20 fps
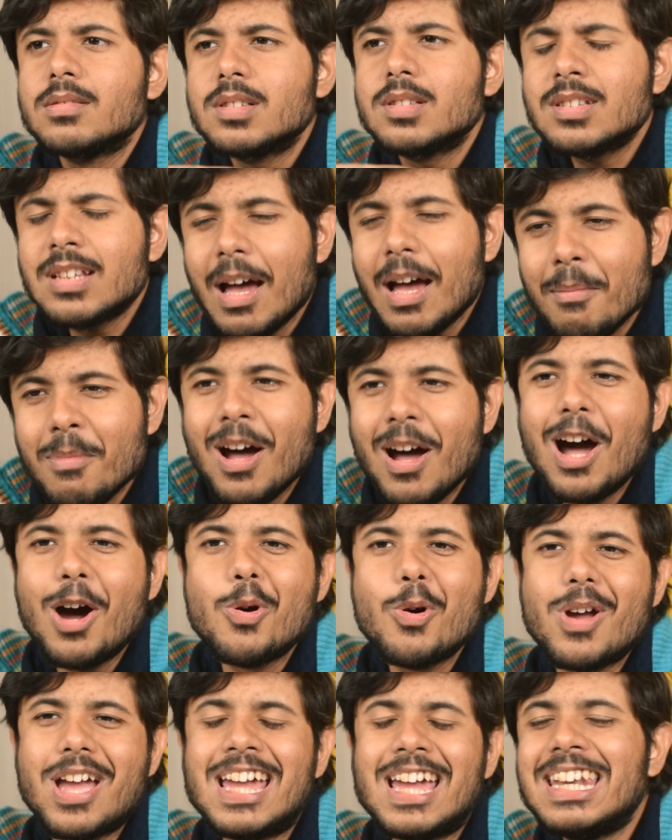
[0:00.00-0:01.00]

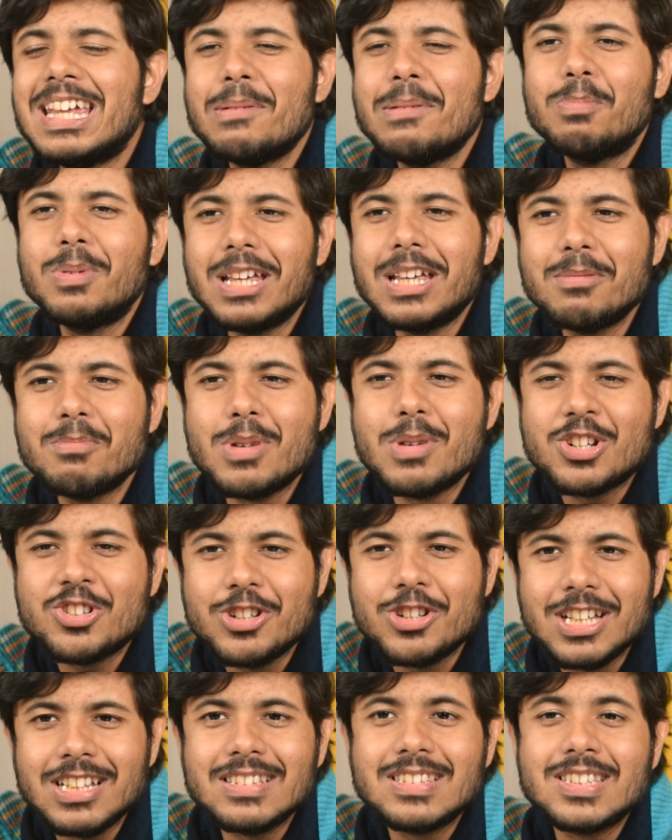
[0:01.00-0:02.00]
somehow enabling
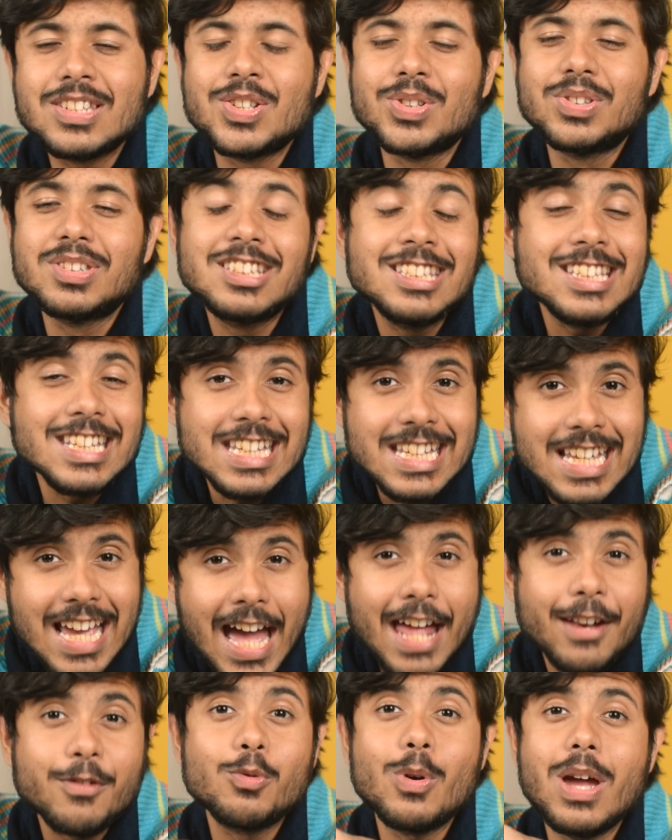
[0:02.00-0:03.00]
machines to see.
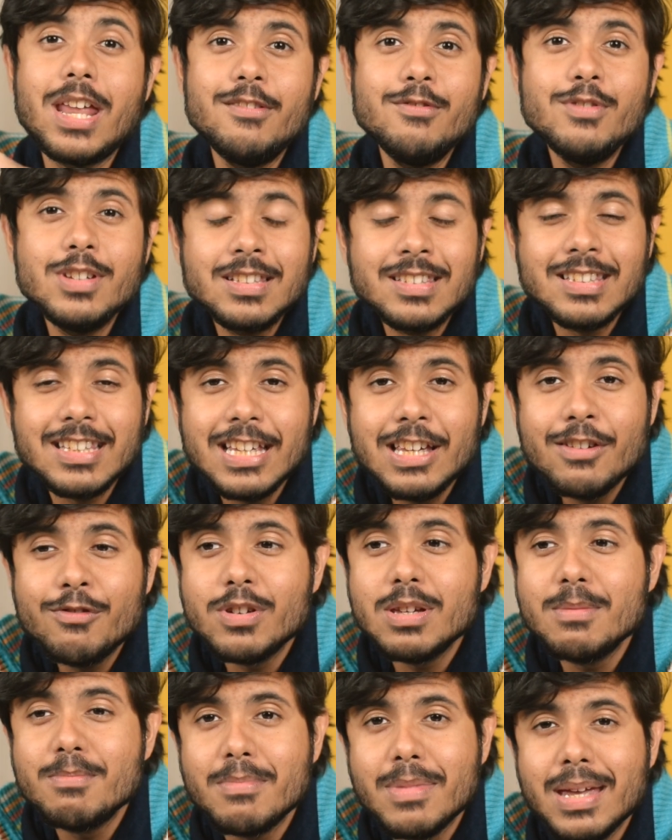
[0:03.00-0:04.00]
And when we see,
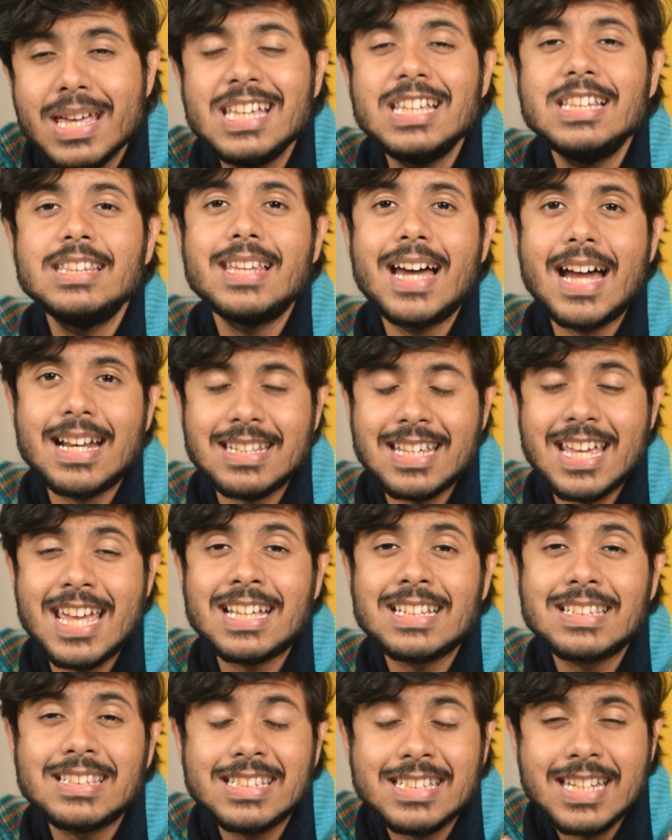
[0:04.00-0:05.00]
we mean that
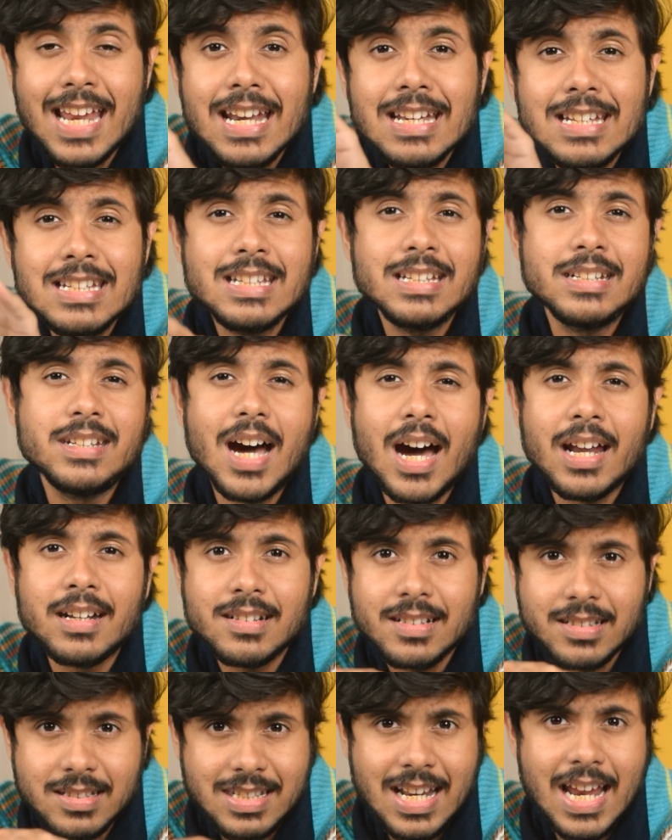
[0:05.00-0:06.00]
extended
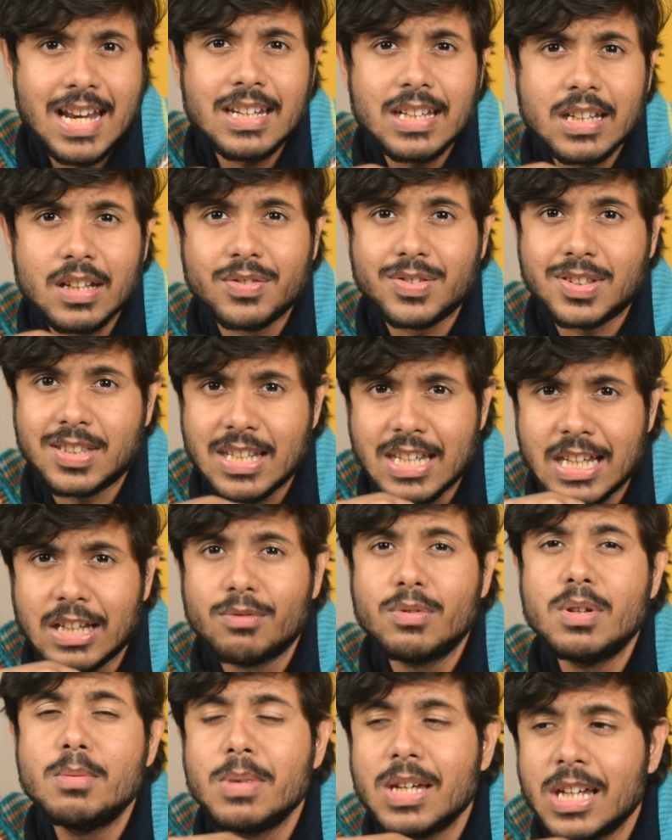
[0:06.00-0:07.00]
understanding of
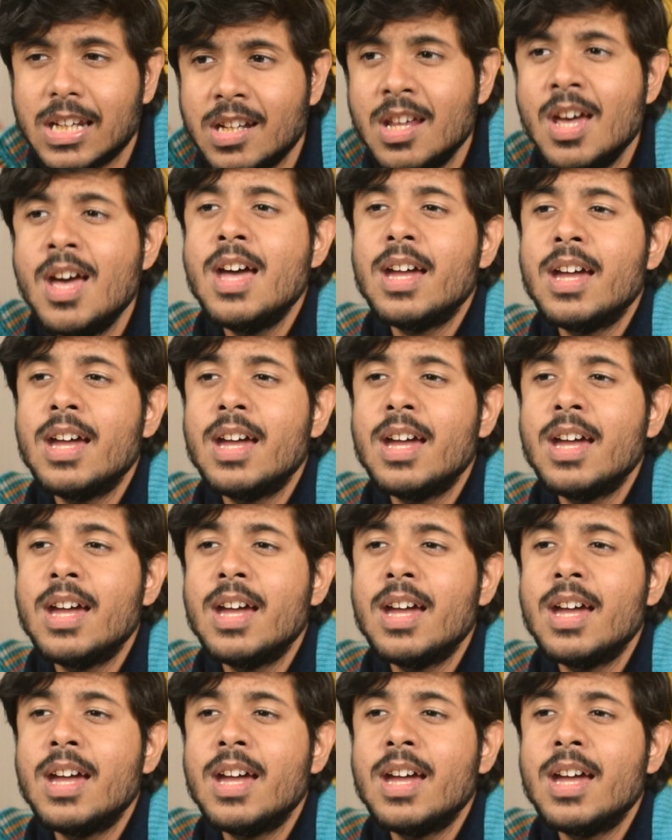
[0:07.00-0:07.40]
seeing. We mean